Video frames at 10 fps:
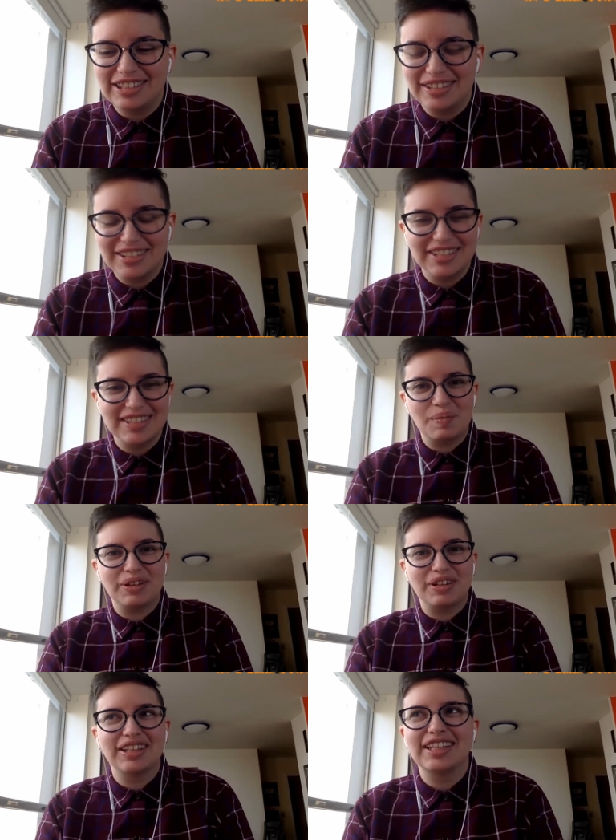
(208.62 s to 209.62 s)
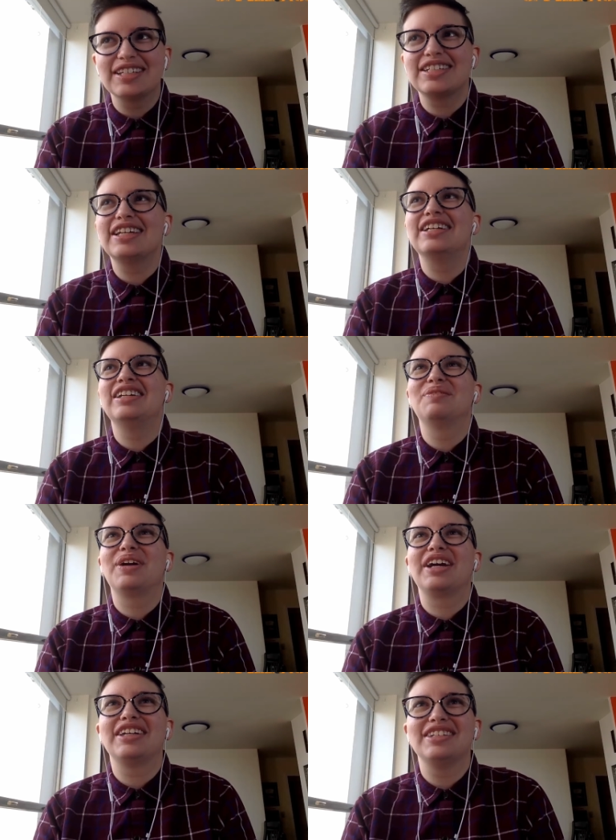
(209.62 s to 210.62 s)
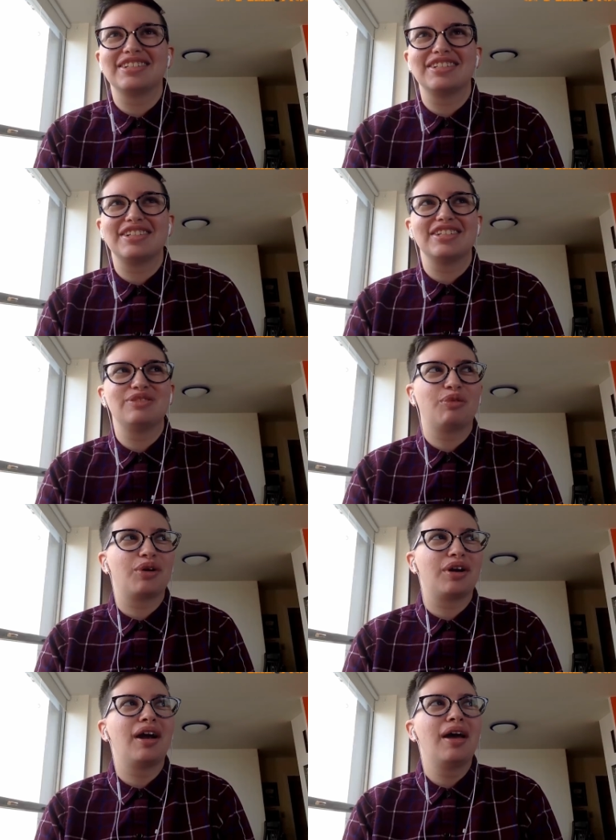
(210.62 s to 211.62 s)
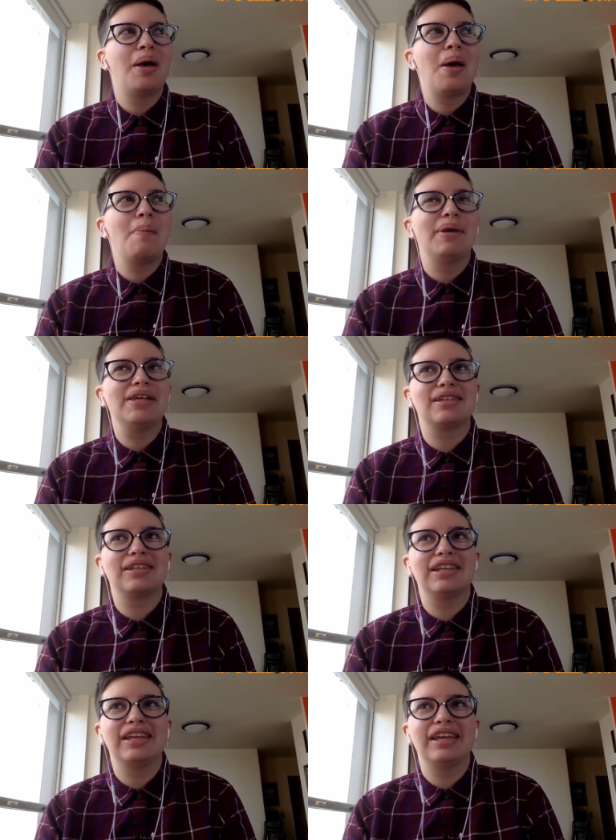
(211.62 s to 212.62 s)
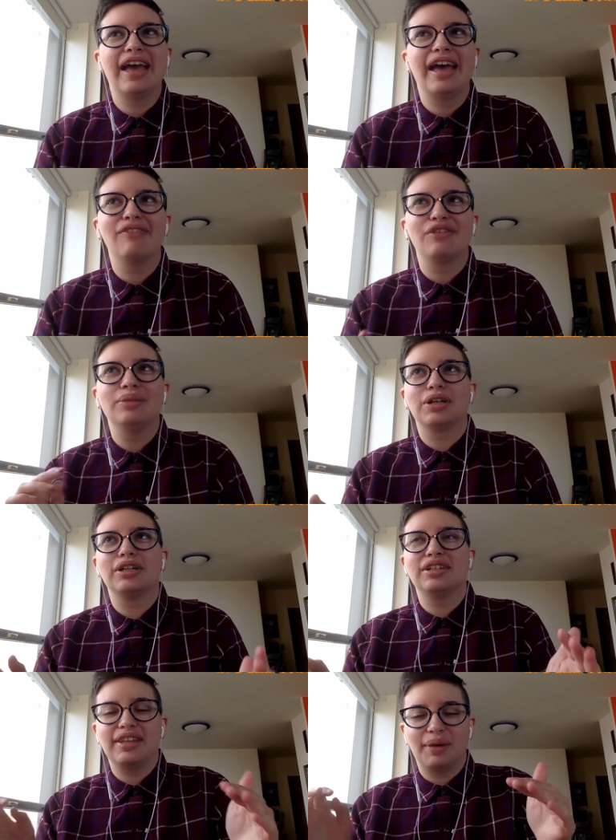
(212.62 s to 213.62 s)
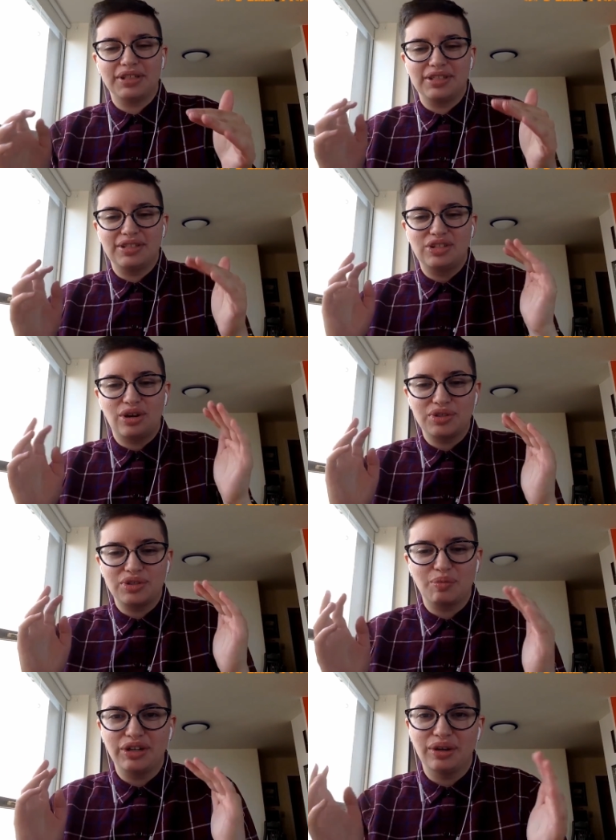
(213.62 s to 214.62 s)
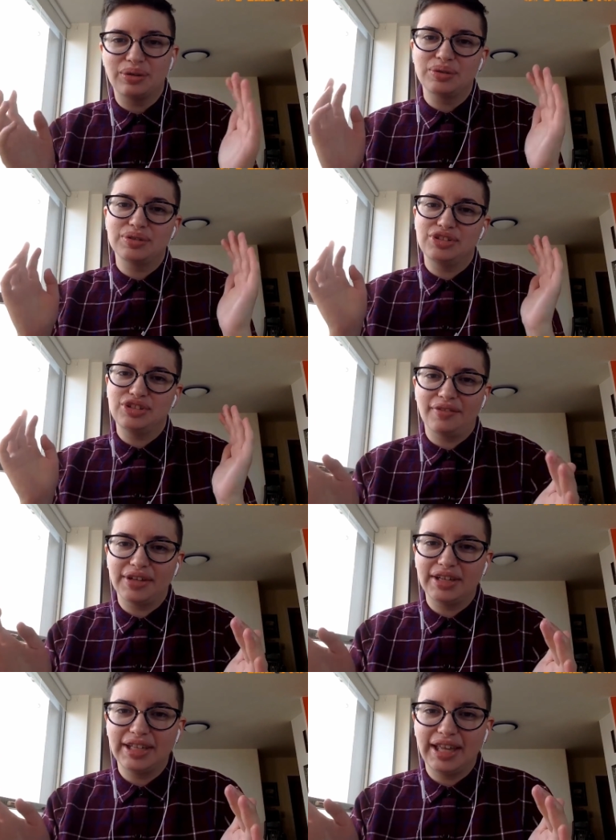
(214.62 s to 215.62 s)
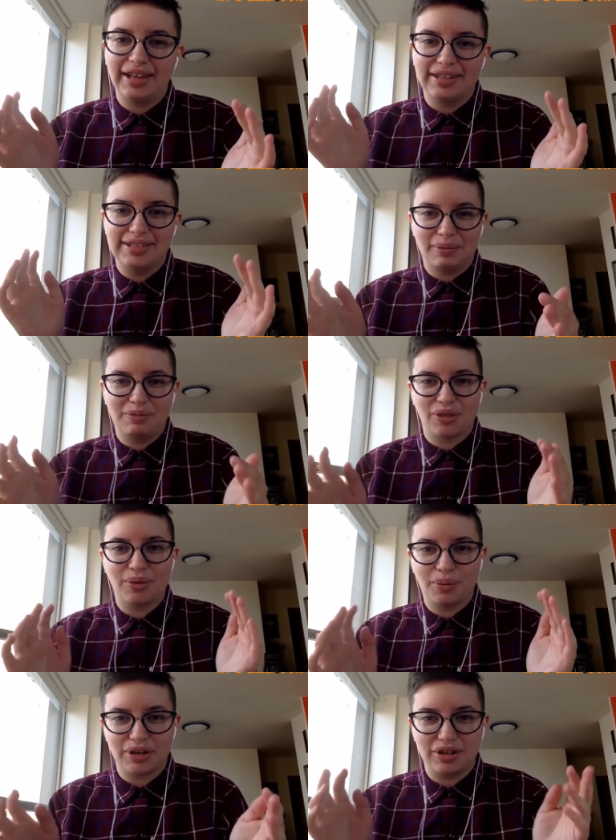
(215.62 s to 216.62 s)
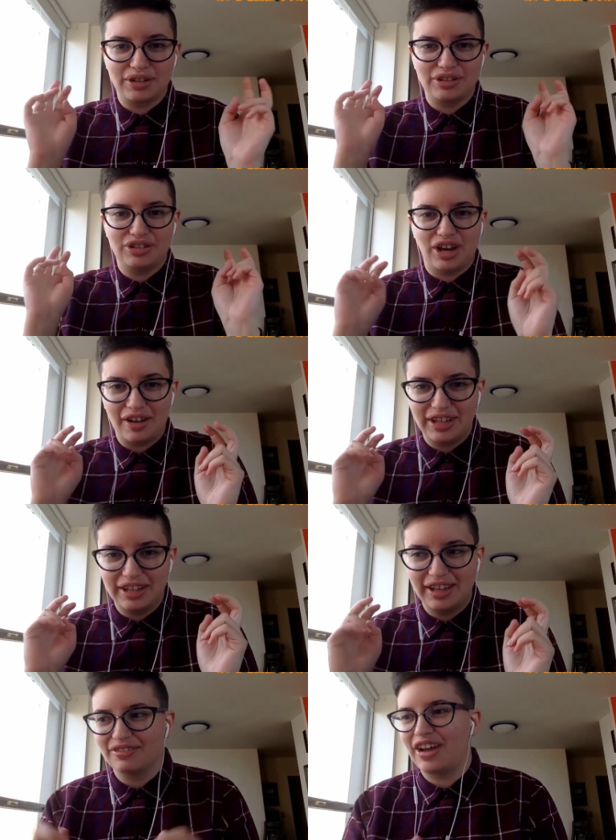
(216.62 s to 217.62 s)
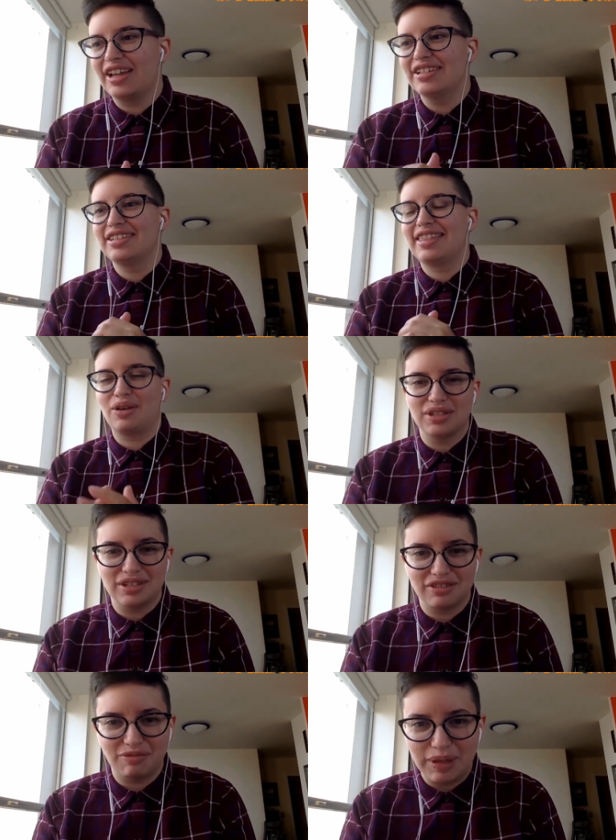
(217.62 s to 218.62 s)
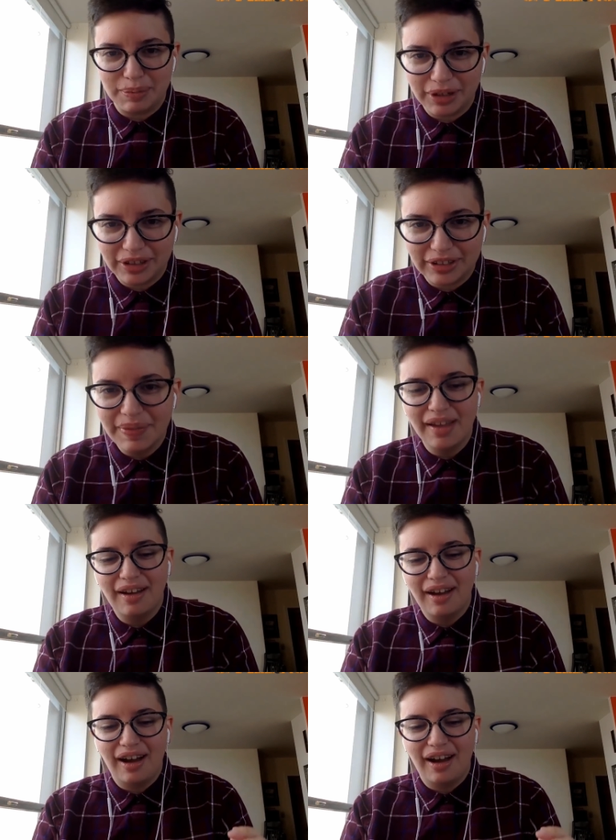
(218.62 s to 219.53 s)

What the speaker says: he shows an example on LinkedIn where he searches for basically every word that would show someone knows Java except for the word Java, and finds thousands of people.